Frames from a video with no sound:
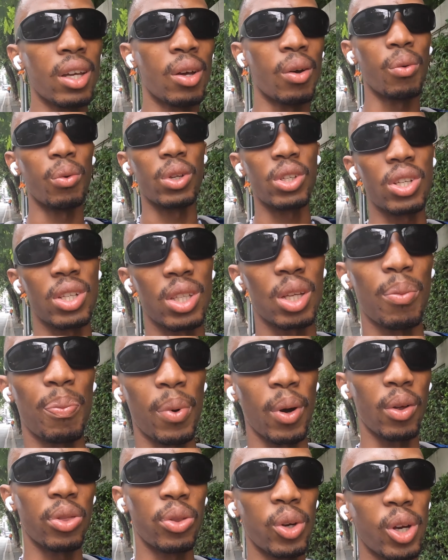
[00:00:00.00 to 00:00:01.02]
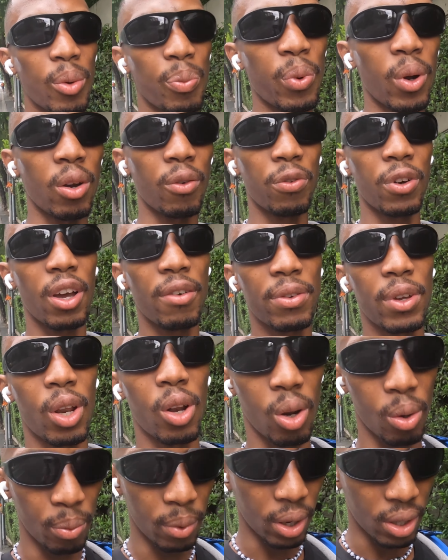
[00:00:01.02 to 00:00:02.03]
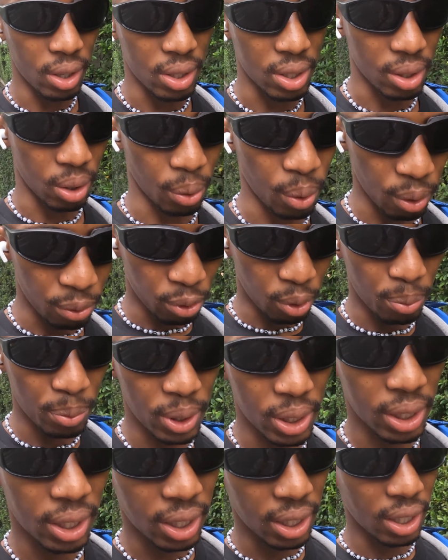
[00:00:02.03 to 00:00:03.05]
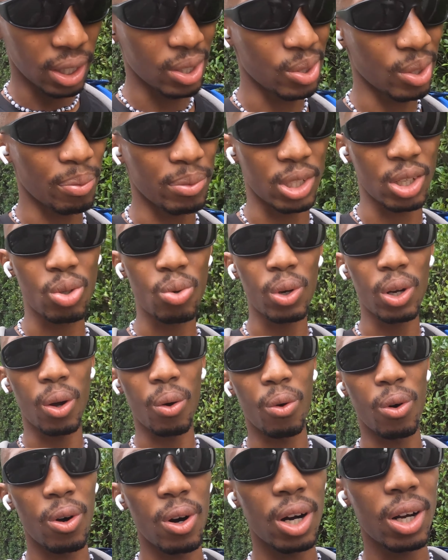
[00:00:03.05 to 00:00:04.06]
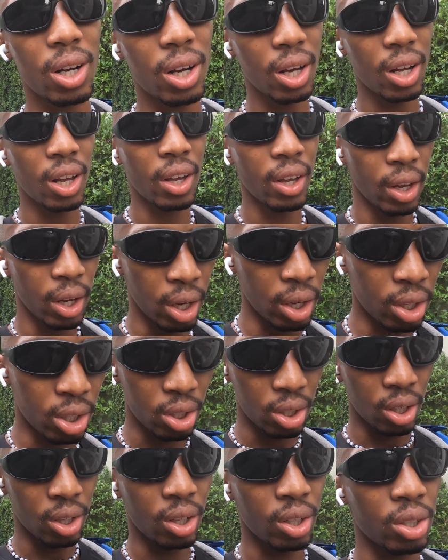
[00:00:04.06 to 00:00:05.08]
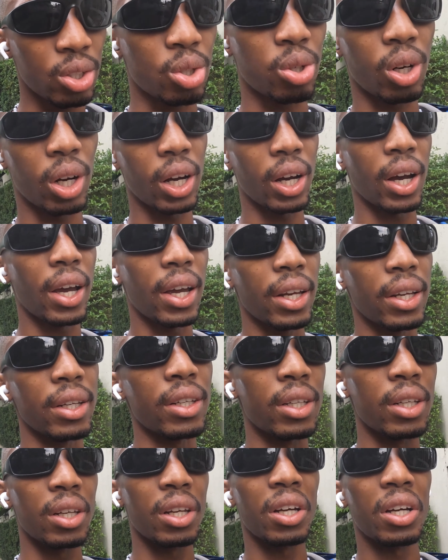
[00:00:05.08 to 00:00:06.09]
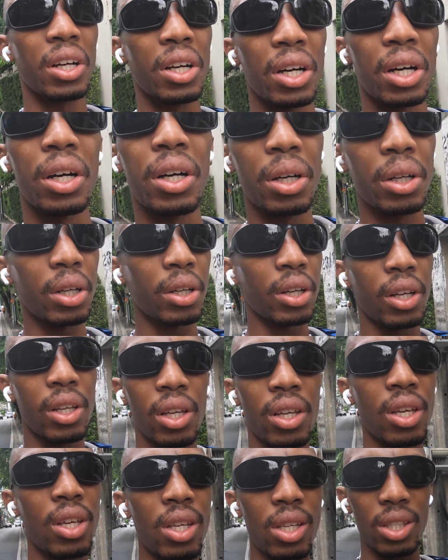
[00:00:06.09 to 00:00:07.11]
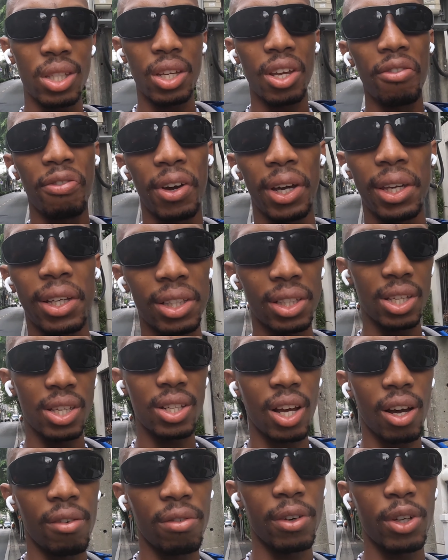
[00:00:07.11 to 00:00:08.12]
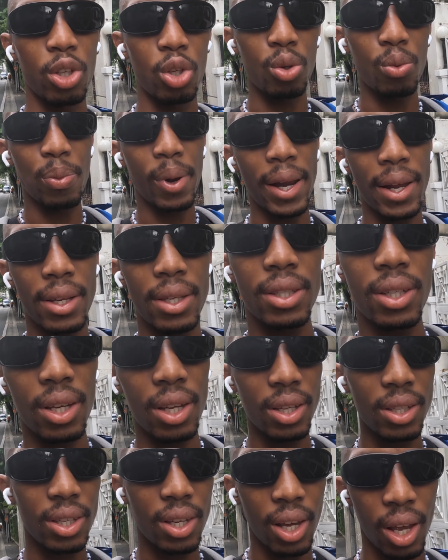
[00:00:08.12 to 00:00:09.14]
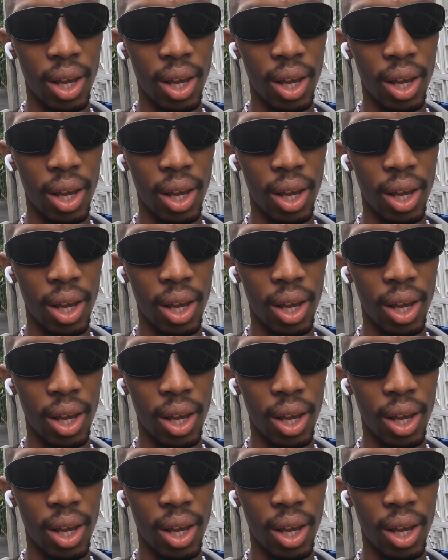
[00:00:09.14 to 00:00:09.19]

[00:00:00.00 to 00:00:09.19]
which is about 3.5 kilometers away from here. So I'm just gonna walk, try and uh, see if I can discover new places.